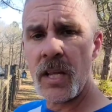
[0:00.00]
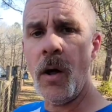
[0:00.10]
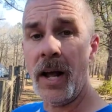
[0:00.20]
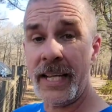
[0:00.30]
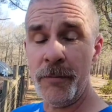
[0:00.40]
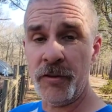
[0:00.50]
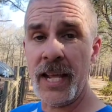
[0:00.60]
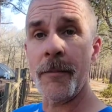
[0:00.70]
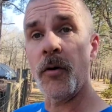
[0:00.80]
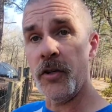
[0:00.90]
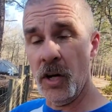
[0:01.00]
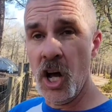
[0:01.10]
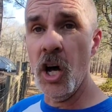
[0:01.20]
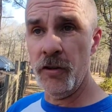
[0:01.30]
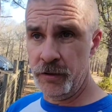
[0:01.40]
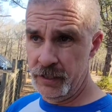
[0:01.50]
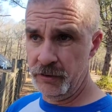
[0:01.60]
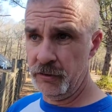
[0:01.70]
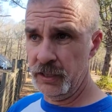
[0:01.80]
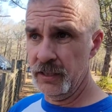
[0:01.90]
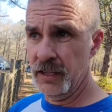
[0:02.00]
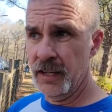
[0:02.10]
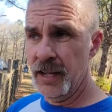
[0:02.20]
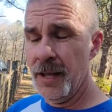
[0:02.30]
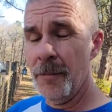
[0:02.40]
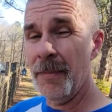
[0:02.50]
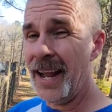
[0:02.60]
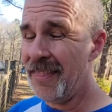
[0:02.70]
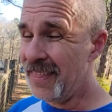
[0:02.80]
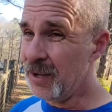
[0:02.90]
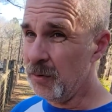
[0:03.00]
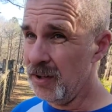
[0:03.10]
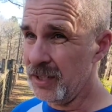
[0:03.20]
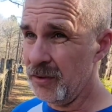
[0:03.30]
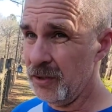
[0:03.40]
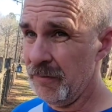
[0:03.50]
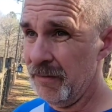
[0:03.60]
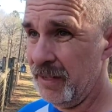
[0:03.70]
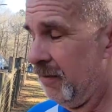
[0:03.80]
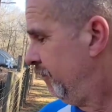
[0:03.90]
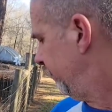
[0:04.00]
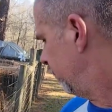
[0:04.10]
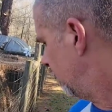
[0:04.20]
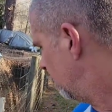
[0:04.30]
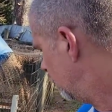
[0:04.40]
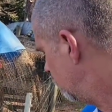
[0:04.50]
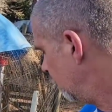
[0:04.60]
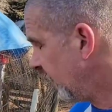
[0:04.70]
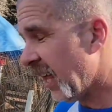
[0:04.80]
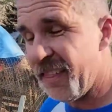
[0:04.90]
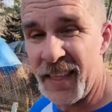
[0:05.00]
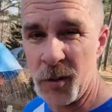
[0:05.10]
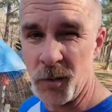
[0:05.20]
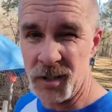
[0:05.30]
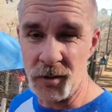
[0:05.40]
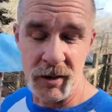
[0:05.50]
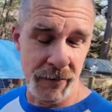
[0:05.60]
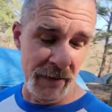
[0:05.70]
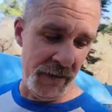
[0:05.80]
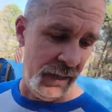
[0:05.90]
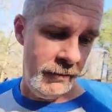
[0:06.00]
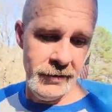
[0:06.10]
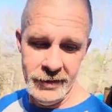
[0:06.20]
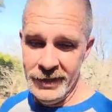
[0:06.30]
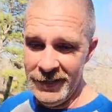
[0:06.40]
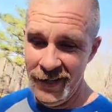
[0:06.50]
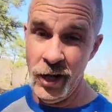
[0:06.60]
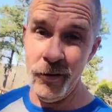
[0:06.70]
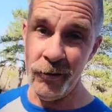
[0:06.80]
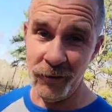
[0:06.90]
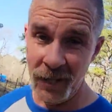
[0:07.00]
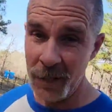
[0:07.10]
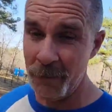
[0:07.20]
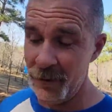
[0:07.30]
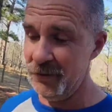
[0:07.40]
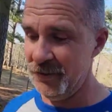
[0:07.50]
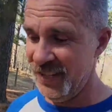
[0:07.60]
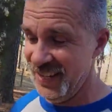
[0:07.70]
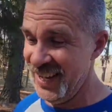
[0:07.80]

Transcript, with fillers: no, I keep saying I'm going to do 100 this year, but I think we're only going to do 50. I think we're only going to do 50. 100's a lot of birds.